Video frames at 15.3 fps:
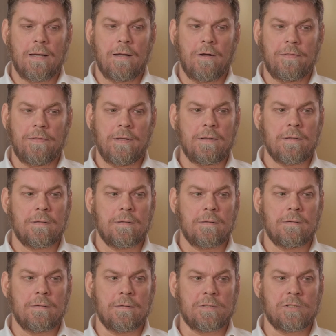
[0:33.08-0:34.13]
I
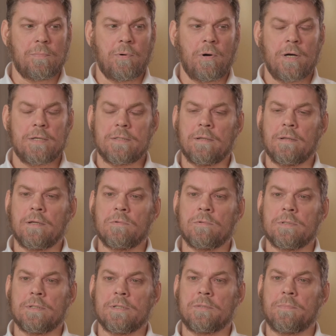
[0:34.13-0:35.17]
think the surprising thing
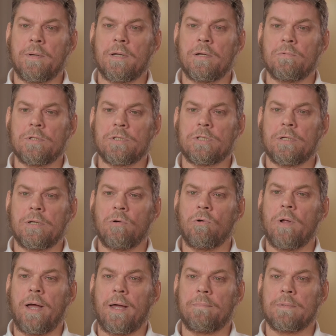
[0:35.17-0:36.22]
was the speed at which it
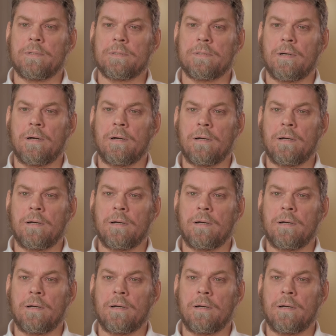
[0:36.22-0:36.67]
all happened.